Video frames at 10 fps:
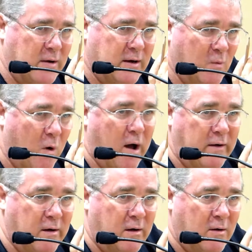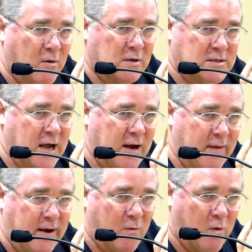didn't want, or decided
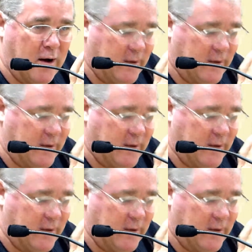they didn't want,